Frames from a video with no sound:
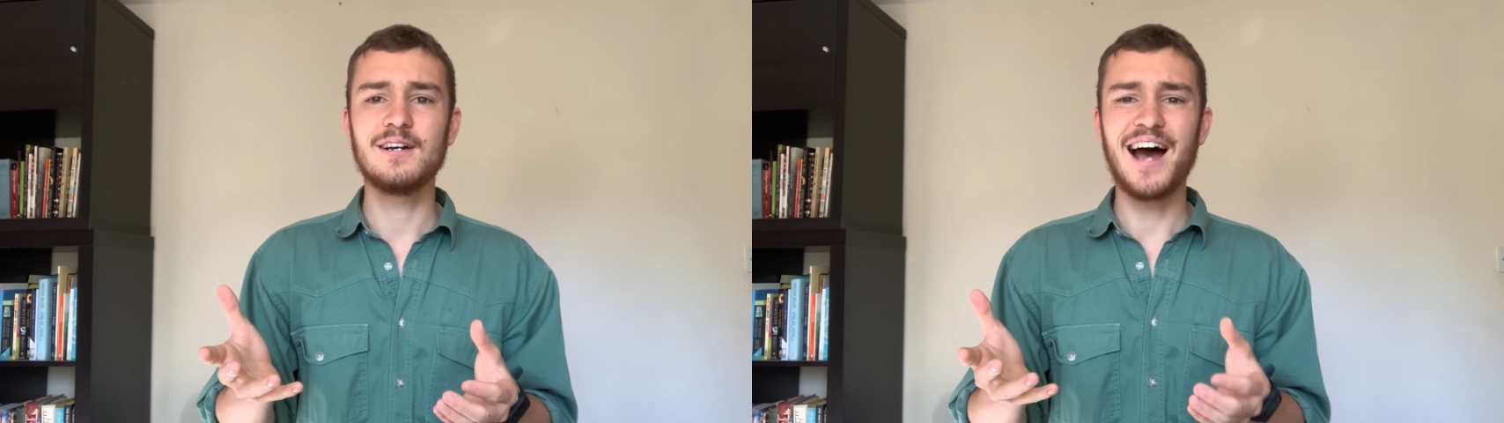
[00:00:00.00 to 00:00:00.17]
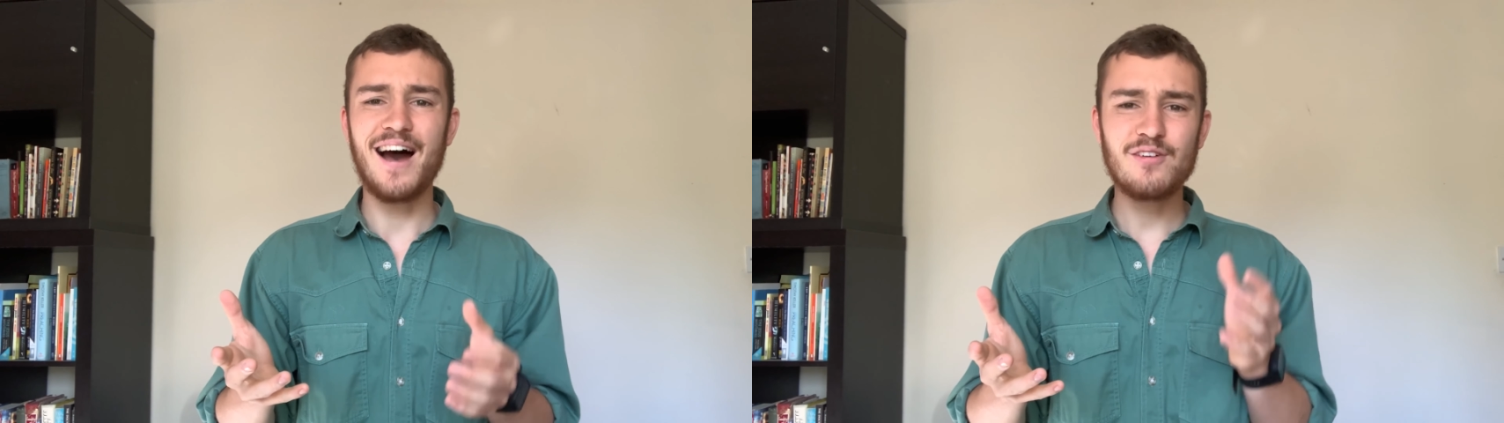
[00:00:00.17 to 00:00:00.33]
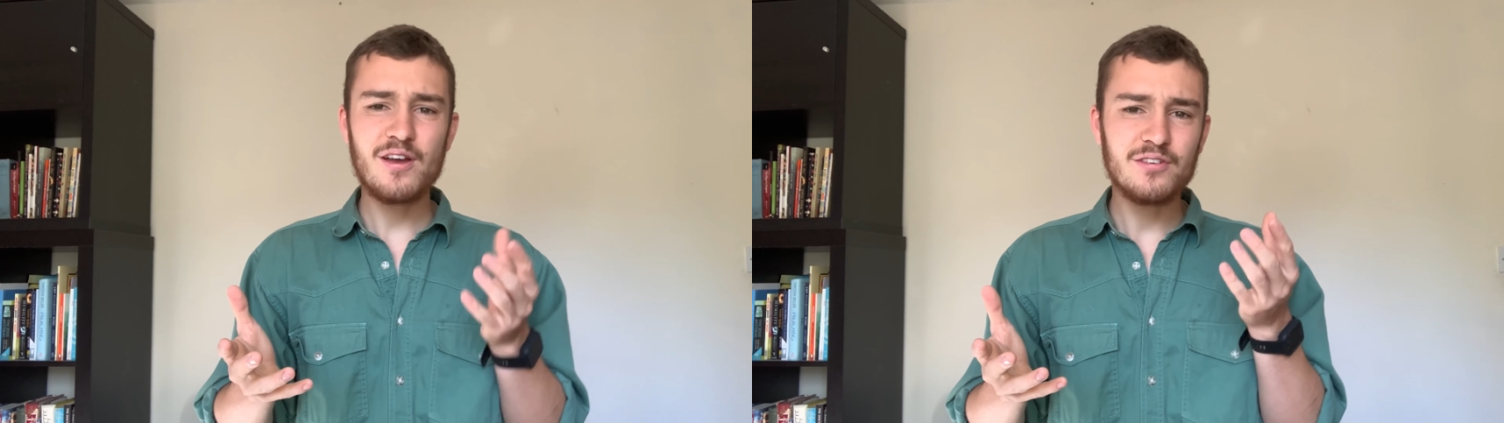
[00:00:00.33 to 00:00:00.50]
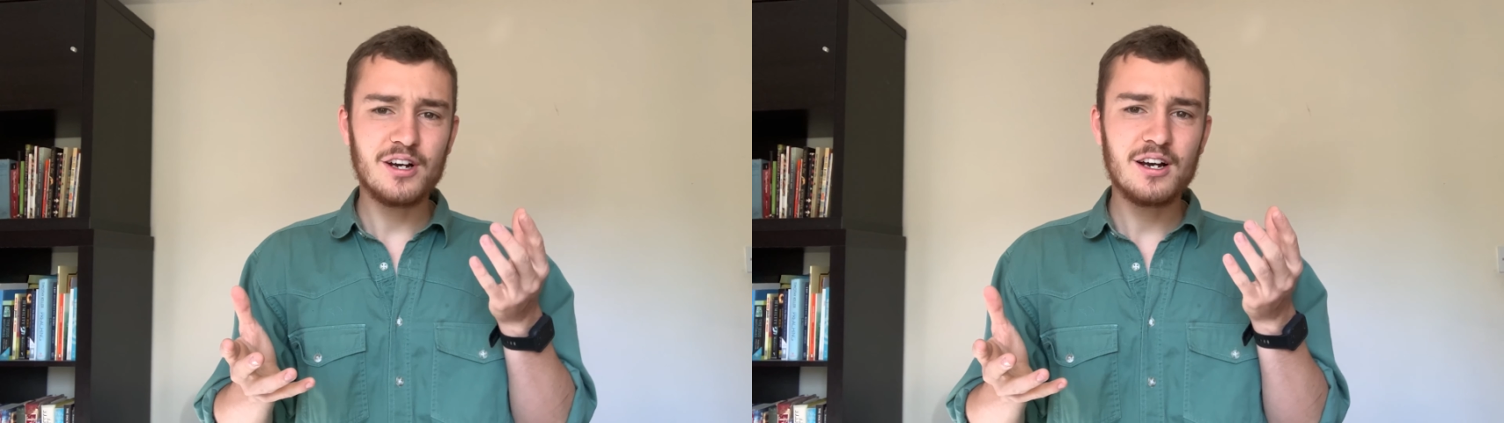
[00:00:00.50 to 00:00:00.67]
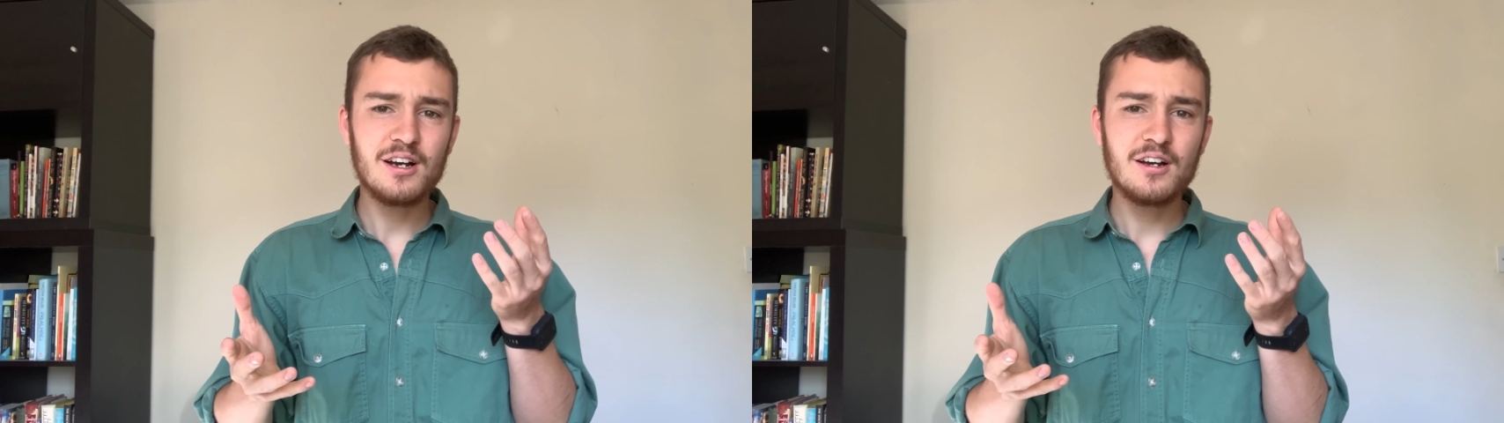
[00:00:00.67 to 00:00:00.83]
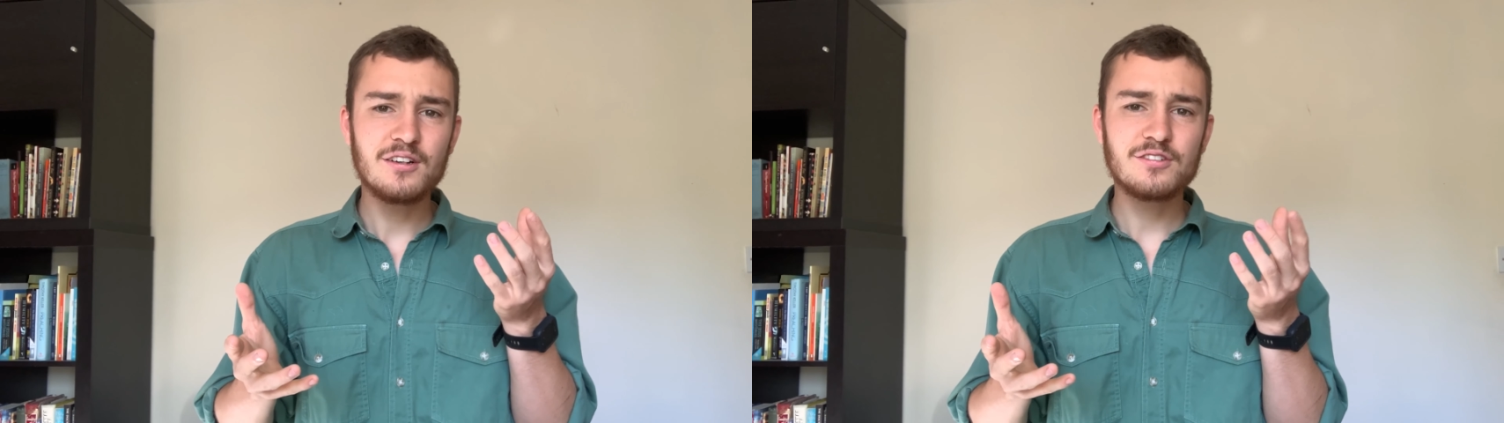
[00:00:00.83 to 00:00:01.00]
Have you
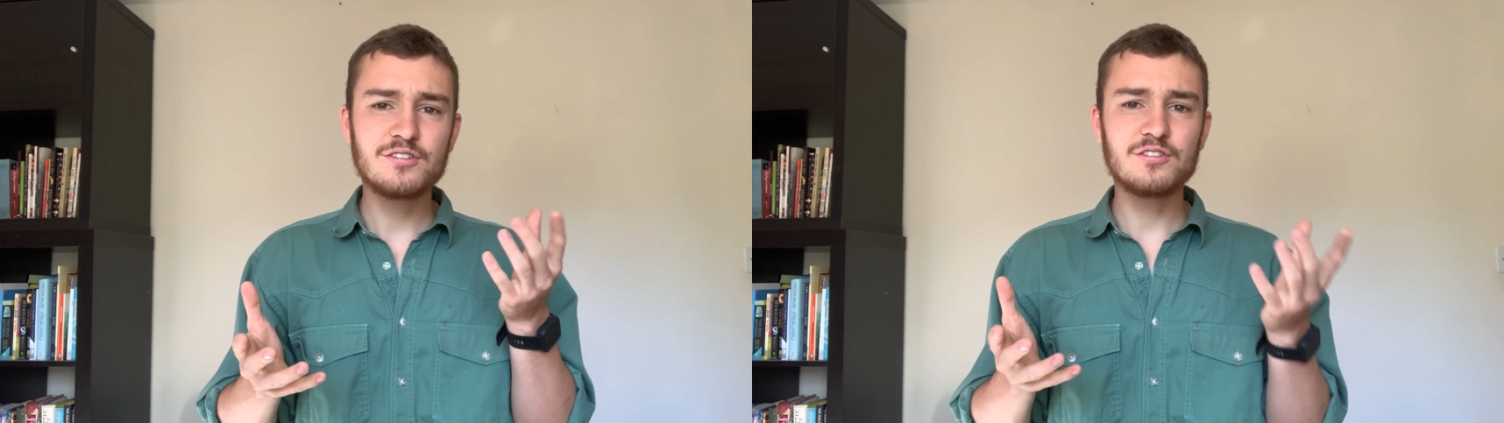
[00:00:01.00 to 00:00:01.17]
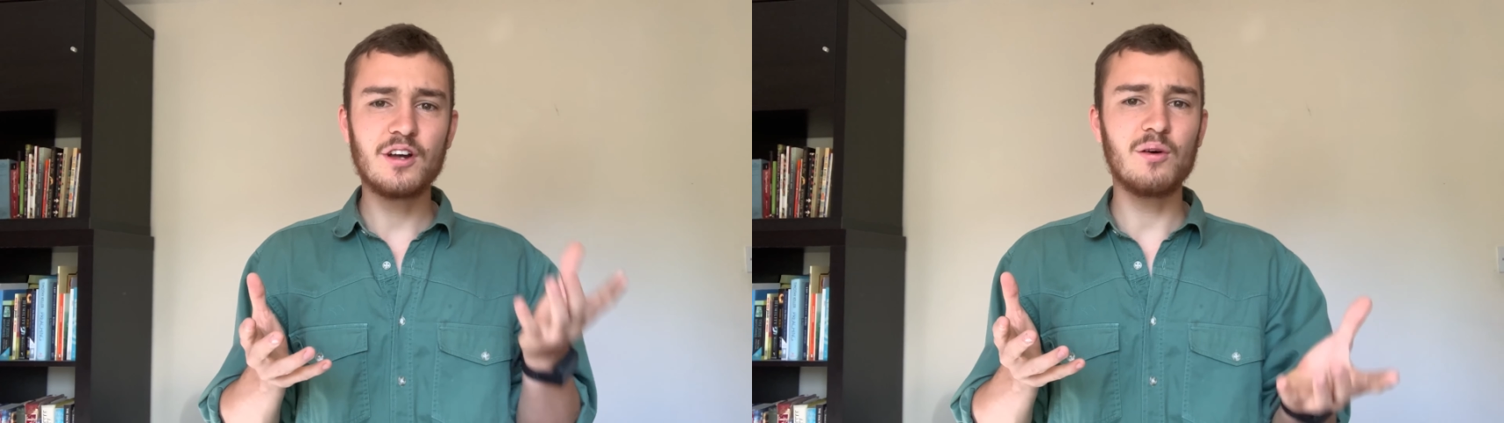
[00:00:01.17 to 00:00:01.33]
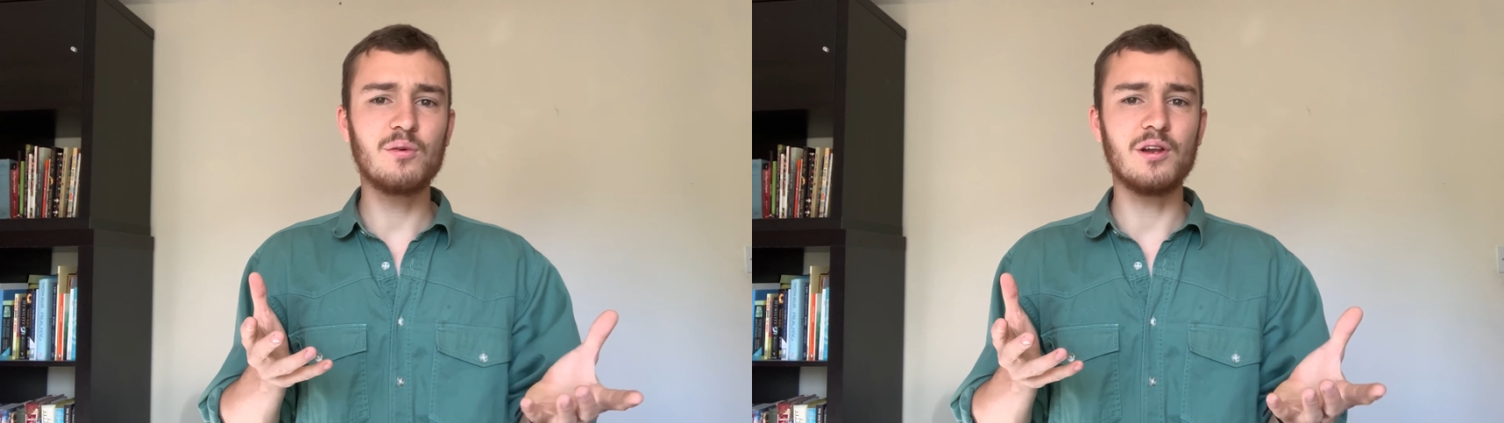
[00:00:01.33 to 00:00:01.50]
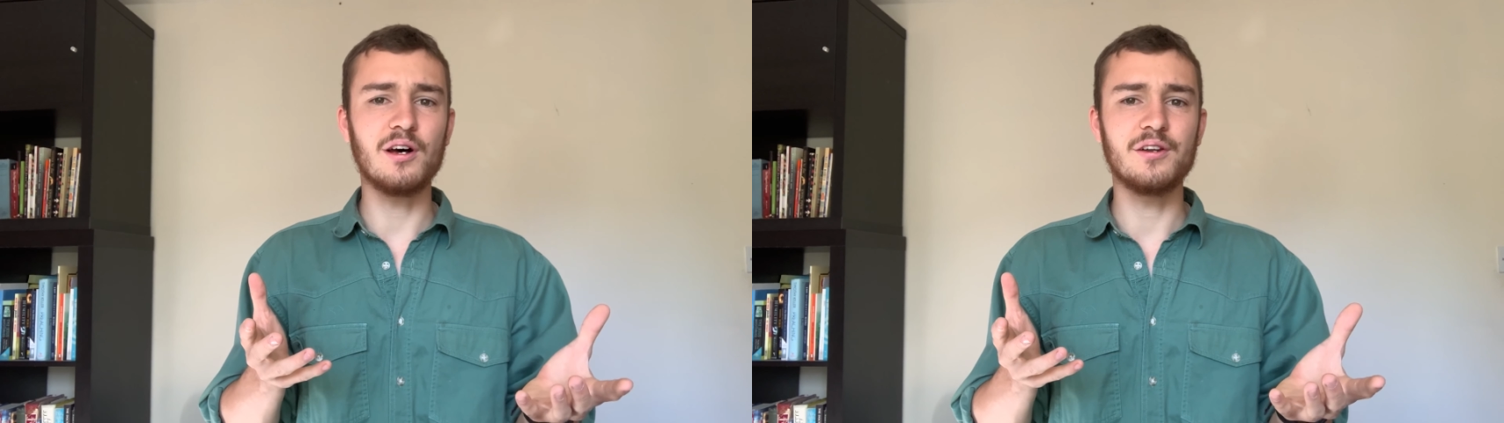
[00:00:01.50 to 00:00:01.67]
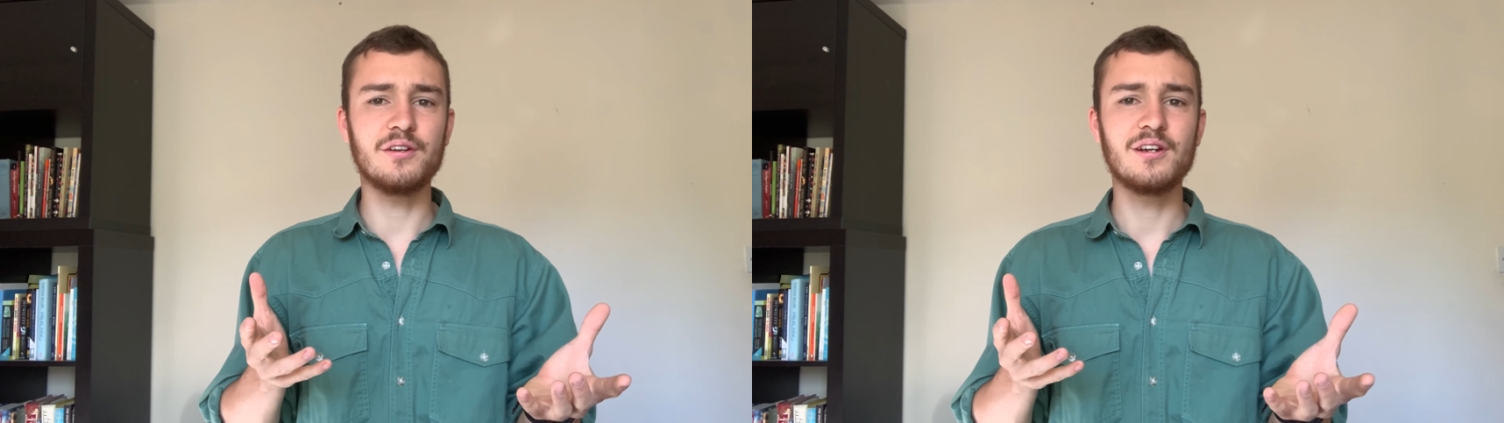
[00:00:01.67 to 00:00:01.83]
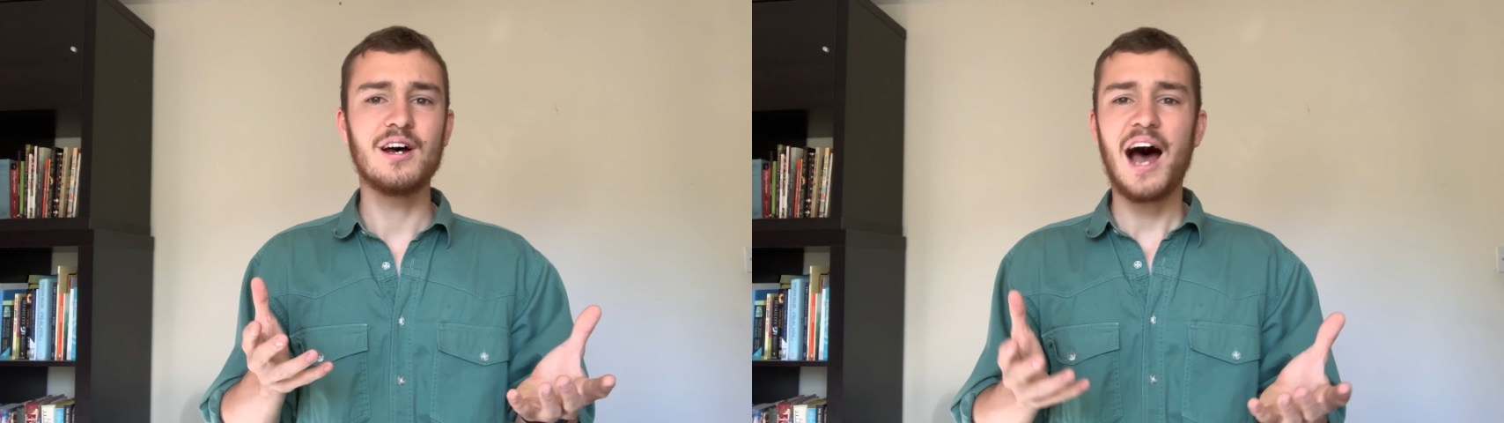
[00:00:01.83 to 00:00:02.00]
ever
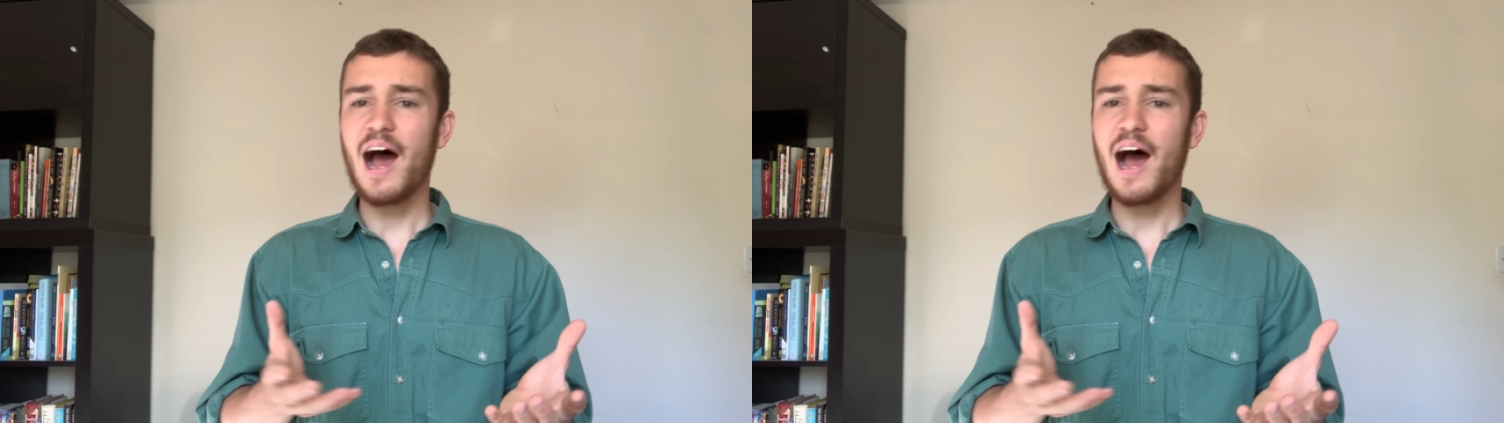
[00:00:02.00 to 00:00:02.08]
stolen?